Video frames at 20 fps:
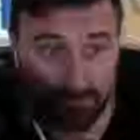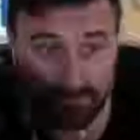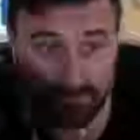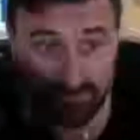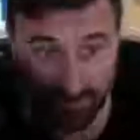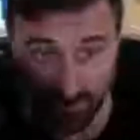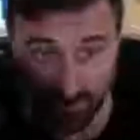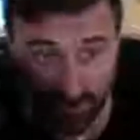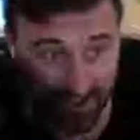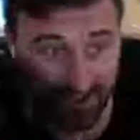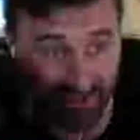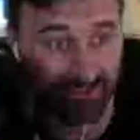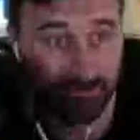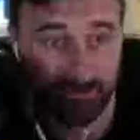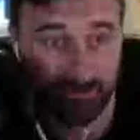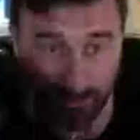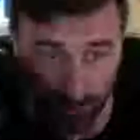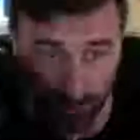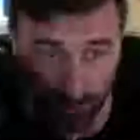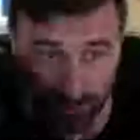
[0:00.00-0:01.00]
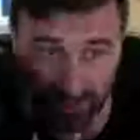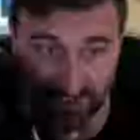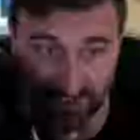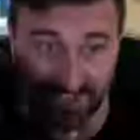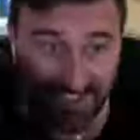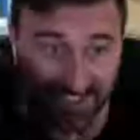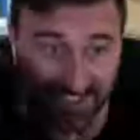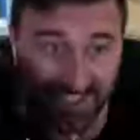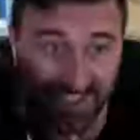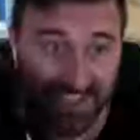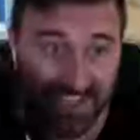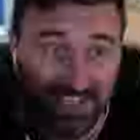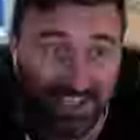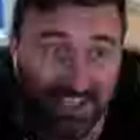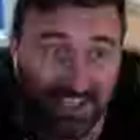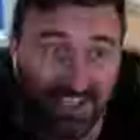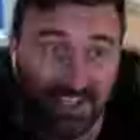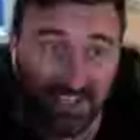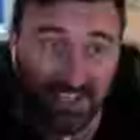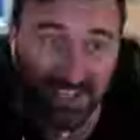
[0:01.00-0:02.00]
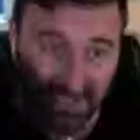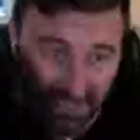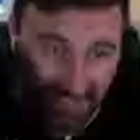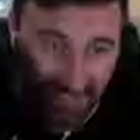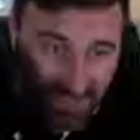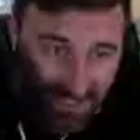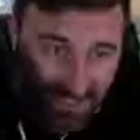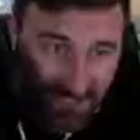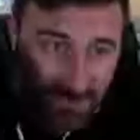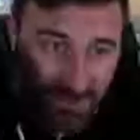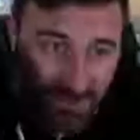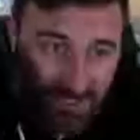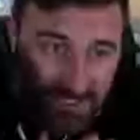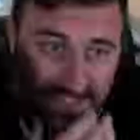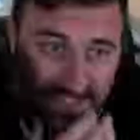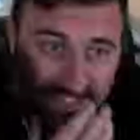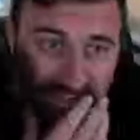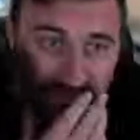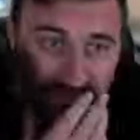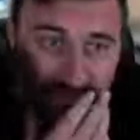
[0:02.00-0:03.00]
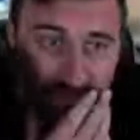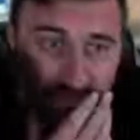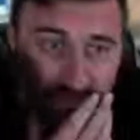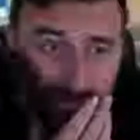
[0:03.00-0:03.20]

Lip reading: fuck, broken it. Is this where this is stemmed from?